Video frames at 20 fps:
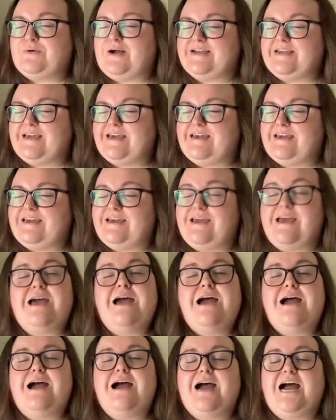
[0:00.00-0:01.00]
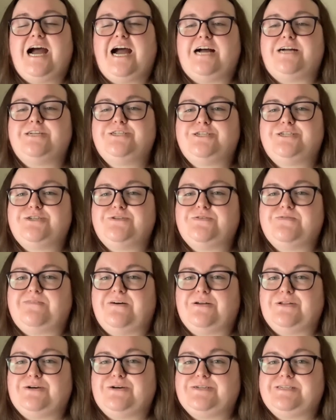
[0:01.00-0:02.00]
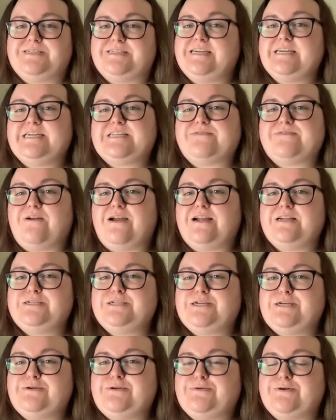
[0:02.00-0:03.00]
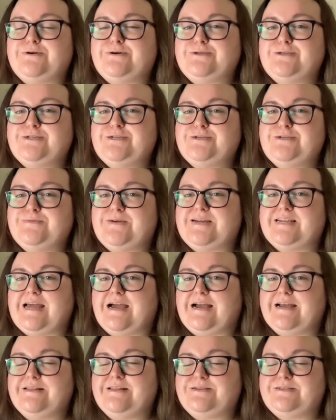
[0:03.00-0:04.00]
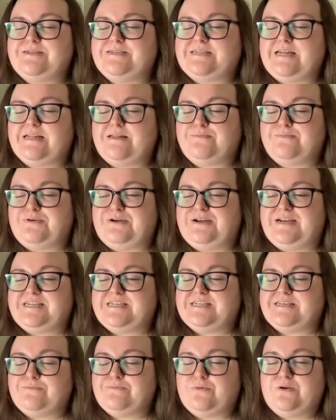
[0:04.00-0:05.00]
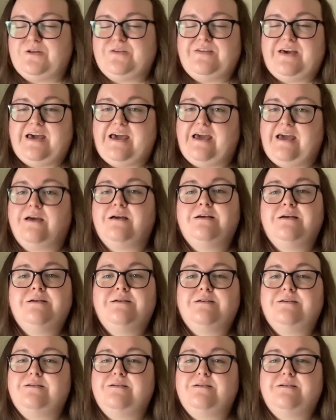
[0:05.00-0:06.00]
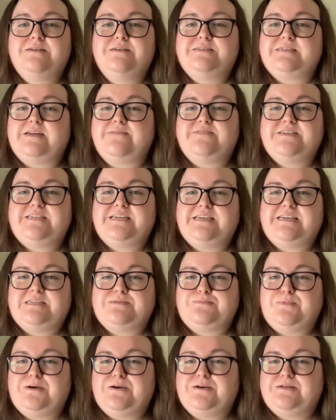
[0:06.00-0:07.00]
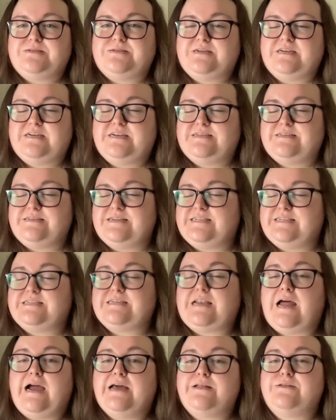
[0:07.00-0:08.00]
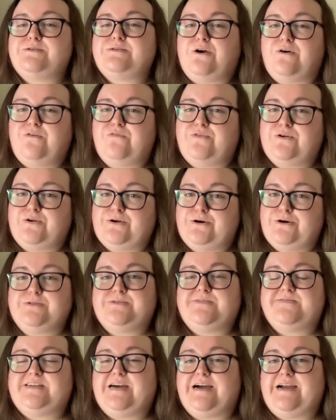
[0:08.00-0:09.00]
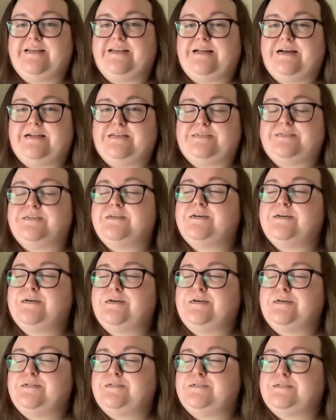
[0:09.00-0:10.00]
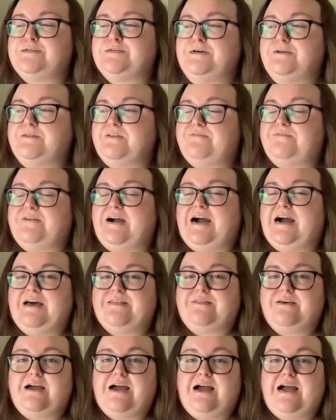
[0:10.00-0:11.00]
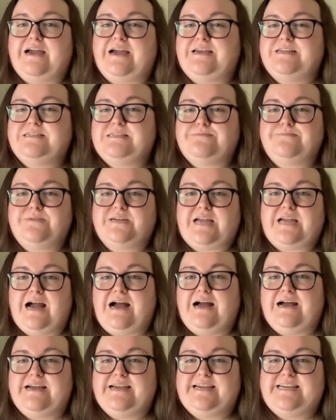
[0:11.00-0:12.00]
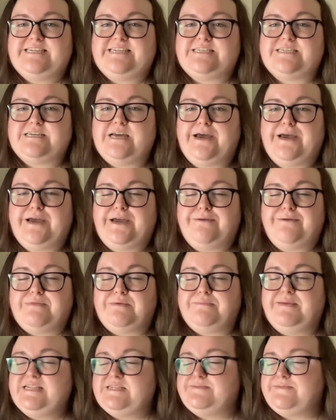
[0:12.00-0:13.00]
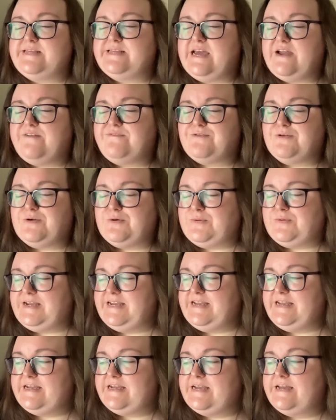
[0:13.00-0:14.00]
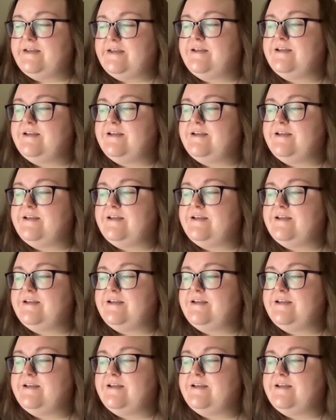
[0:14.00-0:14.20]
YA, and you follow six friends who go to an island to celebrate one of their 17th birthdays. It's an island off the coast of Thailand. So the father hires them a guide. They're meant to be there for a week.